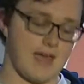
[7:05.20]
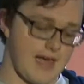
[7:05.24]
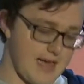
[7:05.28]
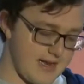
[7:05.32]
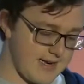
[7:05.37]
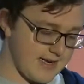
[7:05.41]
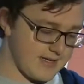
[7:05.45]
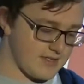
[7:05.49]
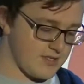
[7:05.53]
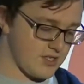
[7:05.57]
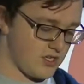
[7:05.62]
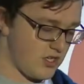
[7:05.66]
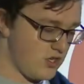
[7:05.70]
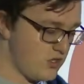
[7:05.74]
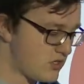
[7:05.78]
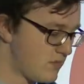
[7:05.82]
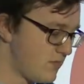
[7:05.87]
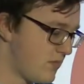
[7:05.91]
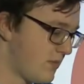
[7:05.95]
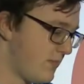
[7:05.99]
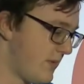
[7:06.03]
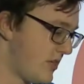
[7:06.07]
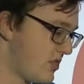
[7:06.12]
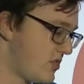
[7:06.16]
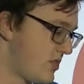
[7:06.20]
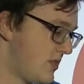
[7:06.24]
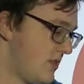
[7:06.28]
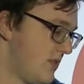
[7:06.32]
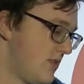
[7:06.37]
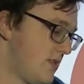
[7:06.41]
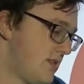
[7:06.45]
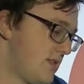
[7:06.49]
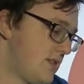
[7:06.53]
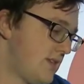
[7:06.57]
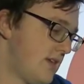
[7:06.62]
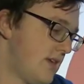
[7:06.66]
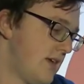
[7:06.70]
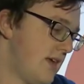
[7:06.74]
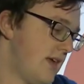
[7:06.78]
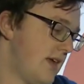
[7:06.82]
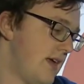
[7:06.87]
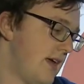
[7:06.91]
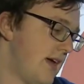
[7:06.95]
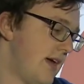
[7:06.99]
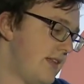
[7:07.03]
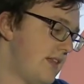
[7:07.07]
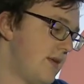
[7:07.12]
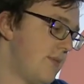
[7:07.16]
add execution permissions,
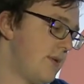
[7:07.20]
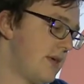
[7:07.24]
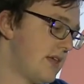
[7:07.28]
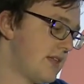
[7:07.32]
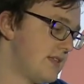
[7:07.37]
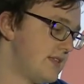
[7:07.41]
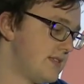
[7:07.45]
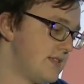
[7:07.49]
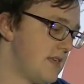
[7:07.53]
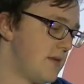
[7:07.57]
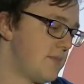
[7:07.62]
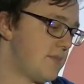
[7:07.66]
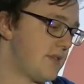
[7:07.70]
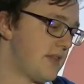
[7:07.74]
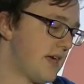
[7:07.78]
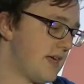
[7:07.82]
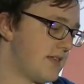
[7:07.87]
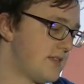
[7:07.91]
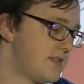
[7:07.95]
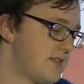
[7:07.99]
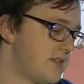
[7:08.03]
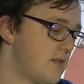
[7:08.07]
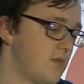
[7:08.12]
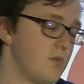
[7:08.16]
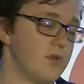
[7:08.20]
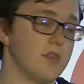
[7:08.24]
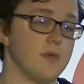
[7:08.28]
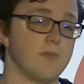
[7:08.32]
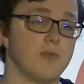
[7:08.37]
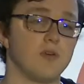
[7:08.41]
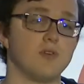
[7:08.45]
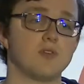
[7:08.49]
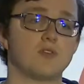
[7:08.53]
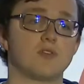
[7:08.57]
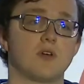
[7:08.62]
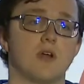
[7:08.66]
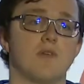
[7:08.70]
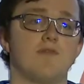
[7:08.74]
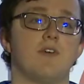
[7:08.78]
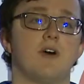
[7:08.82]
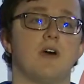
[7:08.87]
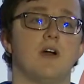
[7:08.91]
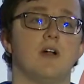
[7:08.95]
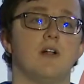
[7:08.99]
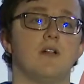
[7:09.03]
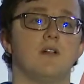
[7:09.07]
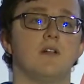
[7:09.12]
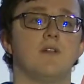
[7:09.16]
and then we can zip that with a Bootstrap
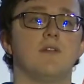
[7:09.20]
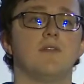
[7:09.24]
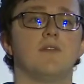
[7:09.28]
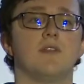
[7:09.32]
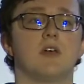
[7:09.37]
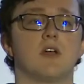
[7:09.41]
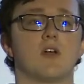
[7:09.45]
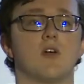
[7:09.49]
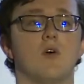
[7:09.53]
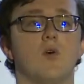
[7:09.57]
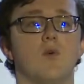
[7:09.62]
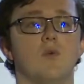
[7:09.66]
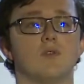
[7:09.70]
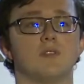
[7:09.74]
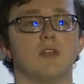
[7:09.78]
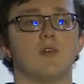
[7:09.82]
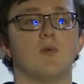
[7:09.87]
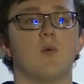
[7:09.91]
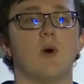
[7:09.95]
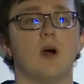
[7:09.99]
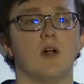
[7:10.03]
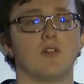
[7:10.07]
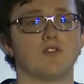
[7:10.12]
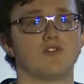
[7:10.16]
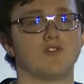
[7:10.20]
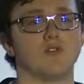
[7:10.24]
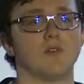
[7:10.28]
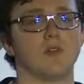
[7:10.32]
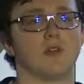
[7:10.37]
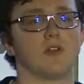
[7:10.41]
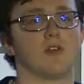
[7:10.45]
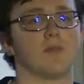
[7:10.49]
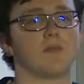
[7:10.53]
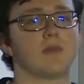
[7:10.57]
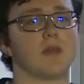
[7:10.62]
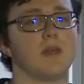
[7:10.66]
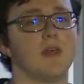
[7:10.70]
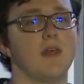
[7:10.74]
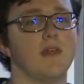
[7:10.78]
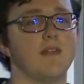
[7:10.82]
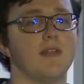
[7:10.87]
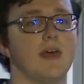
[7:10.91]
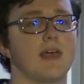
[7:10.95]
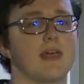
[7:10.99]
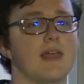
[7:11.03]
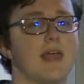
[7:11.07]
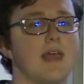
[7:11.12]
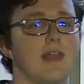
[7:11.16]
file that calls in a while true loop
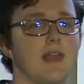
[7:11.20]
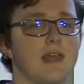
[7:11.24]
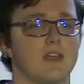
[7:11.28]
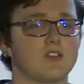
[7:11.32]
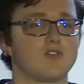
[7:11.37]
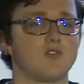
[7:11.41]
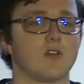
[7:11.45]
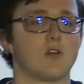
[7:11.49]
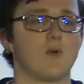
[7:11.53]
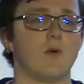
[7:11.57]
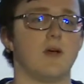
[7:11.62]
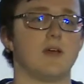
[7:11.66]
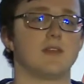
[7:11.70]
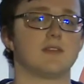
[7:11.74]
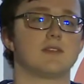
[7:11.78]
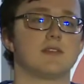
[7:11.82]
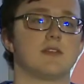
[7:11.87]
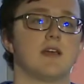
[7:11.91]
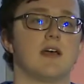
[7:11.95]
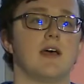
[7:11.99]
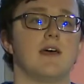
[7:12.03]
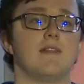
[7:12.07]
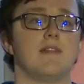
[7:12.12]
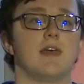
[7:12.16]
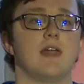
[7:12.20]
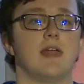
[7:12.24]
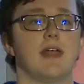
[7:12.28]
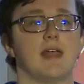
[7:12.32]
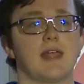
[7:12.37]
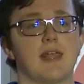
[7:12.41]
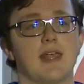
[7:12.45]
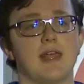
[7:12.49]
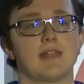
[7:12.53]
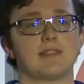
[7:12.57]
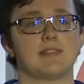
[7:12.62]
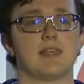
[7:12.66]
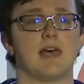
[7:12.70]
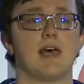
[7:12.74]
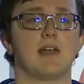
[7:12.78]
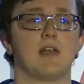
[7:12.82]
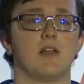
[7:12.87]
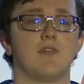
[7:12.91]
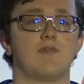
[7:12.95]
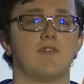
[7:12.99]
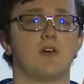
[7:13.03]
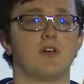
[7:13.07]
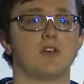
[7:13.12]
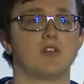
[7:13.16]
that getNext request, and then gets the
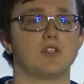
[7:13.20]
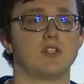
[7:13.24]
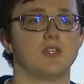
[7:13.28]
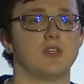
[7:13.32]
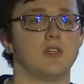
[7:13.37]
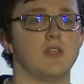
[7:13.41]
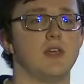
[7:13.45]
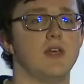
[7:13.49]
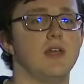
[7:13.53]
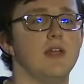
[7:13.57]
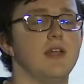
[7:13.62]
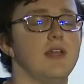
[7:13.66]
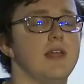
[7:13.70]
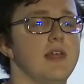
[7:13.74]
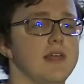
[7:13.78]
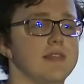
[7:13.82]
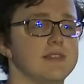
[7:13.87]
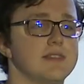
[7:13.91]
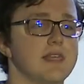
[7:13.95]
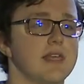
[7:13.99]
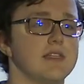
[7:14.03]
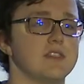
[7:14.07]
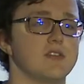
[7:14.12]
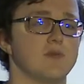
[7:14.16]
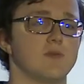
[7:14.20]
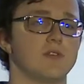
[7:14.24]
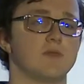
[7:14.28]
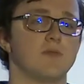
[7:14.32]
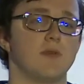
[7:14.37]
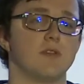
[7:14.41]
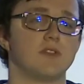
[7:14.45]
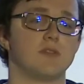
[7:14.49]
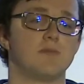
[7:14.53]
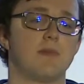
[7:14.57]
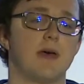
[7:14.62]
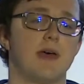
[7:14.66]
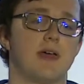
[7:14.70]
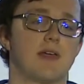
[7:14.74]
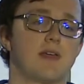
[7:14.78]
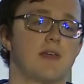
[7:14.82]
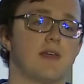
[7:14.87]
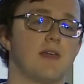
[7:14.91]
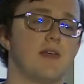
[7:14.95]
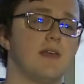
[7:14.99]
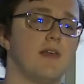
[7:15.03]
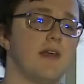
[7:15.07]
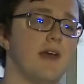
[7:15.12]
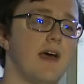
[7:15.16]
handler function and sends a response back.
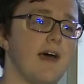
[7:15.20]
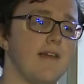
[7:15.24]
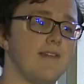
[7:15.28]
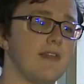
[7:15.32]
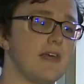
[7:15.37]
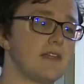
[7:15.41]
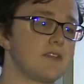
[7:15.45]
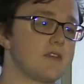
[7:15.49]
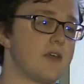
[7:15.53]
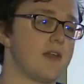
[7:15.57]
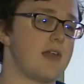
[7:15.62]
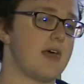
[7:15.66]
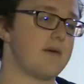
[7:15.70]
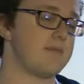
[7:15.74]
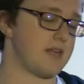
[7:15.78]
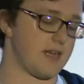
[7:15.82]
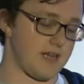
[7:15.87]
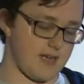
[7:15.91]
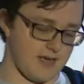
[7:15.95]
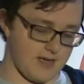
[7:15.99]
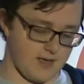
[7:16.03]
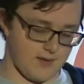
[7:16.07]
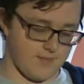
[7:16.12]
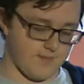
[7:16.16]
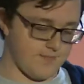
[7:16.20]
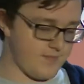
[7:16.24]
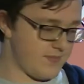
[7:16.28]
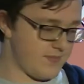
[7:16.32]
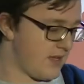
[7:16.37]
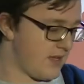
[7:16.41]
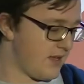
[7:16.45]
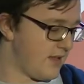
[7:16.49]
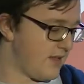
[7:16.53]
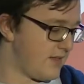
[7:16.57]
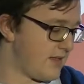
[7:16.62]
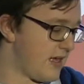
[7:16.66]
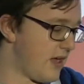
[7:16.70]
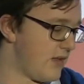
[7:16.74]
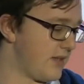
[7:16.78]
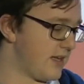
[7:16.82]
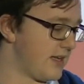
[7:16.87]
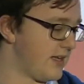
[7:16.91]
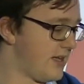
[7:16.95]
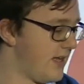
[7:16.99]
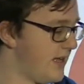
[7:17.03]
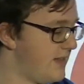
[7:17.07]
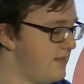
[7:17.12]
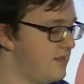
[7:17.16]
And that's our Lambda layer. That'll
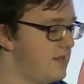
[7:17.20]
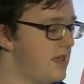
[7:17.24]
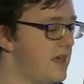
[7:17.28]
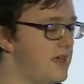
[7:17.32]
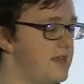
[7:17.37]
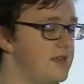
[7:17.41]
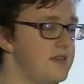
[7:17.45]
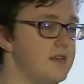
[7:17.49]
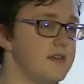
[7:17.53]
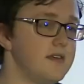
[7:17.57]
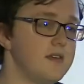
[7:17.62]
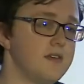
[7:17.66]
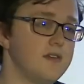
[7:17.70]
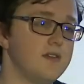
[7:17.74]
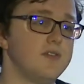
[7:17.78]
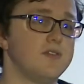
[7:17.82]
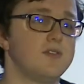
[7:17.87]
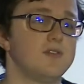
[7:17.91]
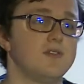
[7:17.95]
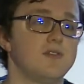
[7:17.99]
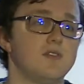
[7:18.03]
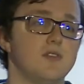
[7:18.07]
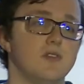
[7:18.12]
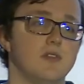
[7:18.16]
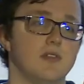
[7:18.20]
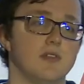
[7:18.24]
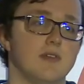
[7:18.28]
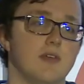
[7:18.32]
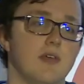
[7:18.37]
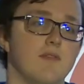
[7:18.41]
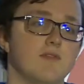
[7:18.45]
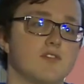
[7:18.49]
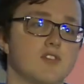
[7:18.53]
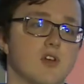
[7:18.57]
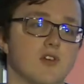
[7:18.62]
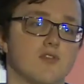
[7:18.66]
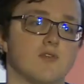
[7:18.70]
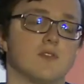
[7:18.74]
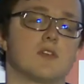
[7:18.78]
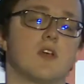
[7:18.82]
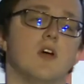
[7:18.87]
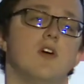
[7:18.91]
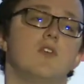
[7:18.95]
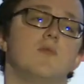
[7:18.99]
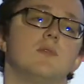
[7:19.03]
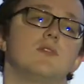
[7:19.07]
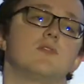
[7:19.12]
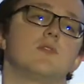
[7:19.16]
link in then to the infrastructure as
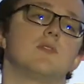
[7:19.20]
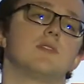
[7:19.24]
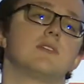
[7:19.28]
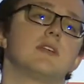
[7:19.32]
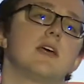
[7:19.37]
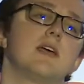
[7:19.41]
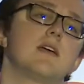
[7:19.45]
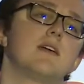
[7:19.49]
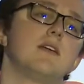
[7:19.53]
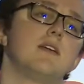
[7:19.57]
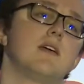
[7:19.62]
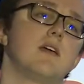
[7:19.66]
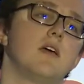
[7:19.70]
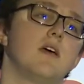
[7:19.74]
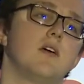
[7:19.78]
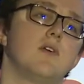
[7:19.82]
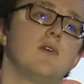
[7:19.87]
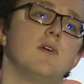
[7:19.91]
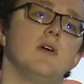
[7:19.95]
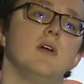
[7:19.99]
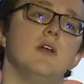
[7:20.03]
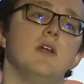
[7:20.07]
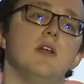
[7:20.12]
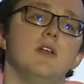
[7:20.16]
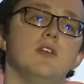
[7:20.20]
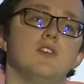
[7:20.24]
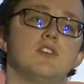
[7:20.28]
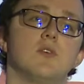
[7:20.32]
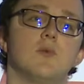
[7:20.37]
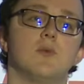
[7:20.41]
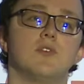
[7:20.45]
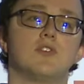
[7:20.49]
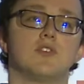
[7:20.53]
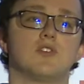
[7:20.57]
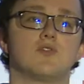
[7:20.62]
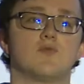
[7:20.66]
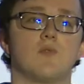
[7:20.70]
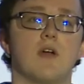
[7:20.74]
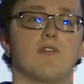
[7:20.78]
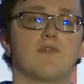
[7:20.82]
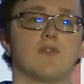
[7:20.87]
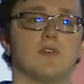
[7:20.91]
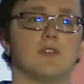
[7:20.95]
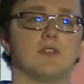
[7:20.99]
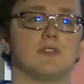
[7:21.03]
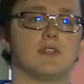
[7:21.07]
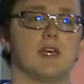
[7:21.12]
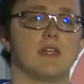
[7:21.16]
code we saw a second ago. So we'll just
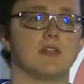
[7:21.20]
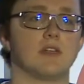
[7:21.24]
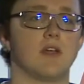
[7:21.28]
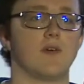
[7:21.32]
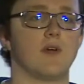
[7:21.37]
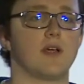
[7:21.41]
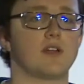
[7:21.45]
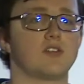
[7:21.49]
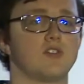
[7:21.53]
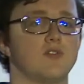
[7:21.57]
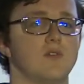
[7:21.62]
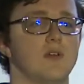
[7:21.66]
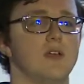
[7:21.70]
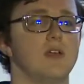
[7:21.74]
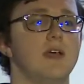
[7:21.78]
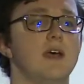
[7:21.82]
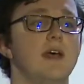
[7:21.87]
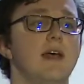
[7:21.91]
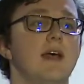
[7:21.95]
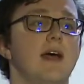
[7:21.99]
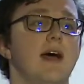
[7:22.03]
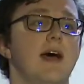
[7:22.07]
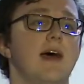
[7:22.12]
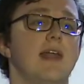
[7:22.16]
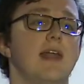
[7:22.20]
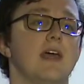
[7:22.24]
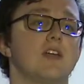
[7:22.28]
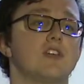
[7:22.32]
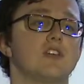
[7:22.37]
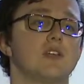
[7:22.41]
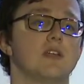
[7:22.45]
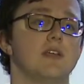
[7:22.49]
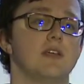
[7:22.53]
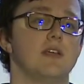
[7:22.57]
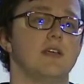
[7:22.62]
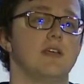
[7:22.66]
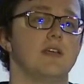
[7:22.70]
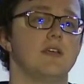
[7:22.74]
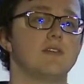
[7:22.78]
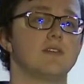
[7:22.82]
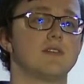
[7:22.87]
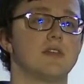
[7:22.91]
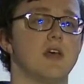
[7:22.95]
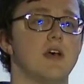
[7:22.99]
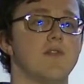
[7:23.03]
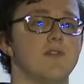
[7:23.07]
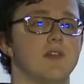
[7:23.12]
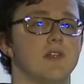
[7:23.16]
reference that directory, and actually
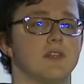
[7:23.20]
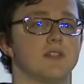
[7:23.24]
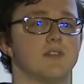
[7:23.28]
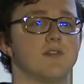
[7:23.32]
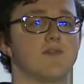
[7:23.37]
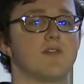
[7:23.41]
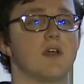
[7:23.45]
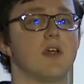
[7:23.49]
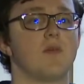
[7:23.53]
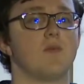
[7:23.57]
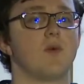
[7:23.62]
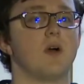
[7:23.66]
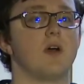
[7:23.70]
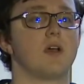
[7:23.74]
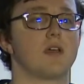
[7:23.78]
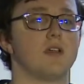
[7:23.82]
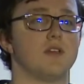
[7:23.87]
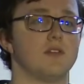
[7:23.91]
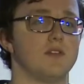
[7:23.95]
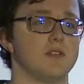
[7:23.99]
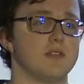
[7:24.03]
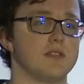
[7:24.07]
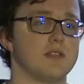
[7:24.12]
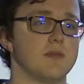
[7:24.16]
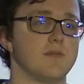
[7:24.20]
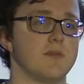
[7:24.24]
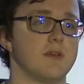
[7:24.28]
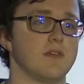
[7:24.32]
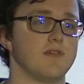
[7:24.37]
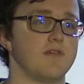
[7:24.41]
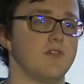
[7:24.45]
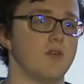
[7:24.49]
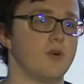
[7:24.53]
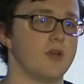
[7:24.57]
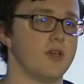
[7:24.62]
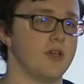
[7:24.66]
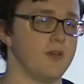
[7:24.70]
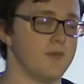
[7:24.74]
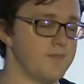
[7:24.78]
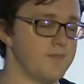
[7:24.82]
serverless, the framework, can do the zipping for you.